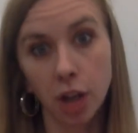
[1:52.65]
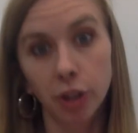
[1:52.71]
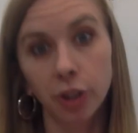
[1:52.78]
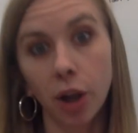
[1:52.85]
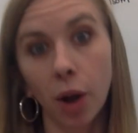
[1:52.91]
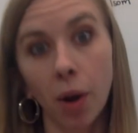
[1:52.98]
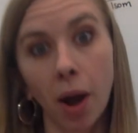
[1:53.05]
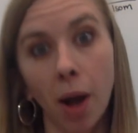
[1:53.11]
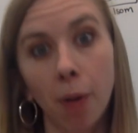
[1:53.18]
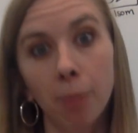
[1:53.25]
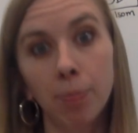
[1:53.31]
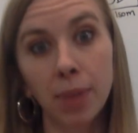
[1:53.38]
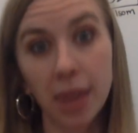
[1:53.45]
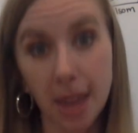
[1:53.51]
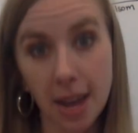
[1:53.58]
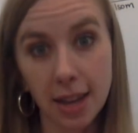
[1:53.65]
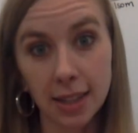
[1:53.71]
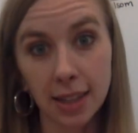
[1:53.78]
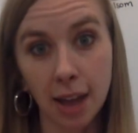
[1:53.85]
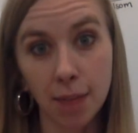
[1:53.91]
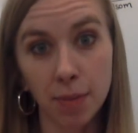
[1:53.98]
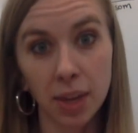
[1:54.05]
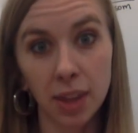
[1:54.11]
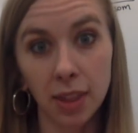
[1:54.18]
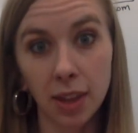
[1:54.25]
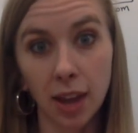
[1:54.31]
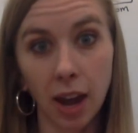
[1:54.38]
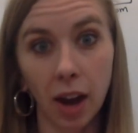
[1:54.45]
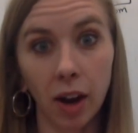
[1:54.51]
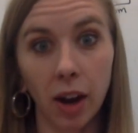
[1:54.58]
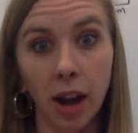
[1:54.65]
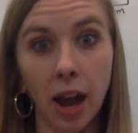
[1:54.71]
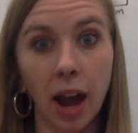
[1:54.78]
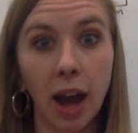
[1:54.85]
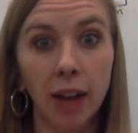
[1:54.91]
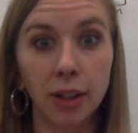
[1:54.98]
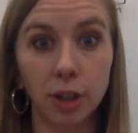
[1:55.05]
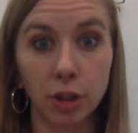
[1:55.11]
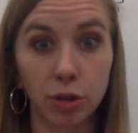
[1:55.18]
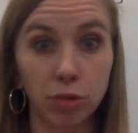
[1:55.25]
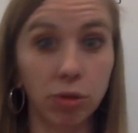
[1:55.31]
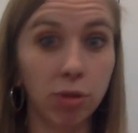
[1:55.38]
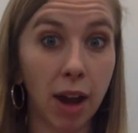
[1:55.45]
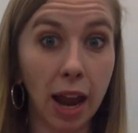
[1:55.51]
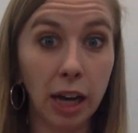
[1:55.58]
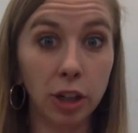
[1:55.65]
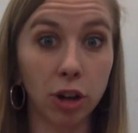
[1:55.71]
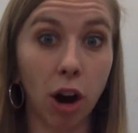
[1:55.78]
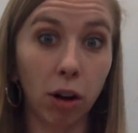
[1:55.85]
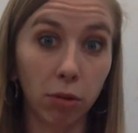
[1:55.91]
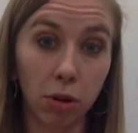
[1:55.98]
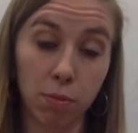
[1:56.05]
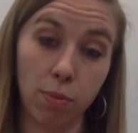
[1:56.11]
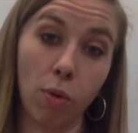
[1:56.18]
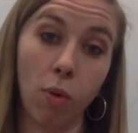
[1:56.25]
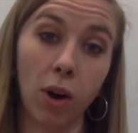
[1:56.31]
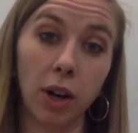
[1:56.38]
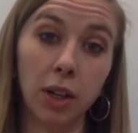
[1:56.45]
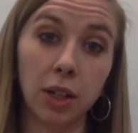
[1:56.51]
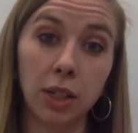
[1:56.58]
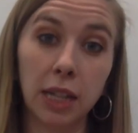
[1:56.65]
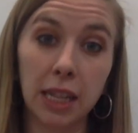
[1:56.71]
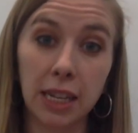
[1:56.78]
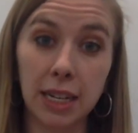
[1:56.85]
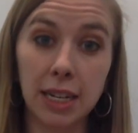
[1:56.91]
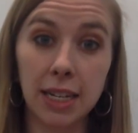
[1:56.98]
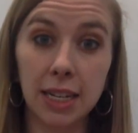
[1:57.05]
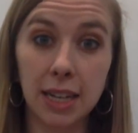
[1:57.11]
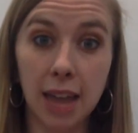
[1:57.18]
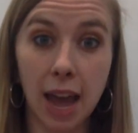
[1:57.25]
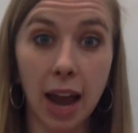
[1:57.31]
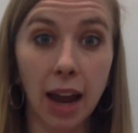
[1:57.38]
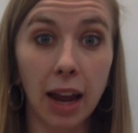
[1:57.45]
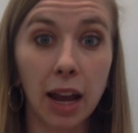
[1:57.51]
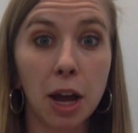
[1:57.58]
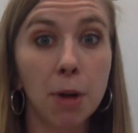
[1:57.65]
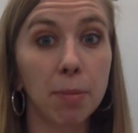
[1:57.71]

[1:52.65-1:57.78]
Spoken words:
So a PSM in the area has a true HR report to the DTA,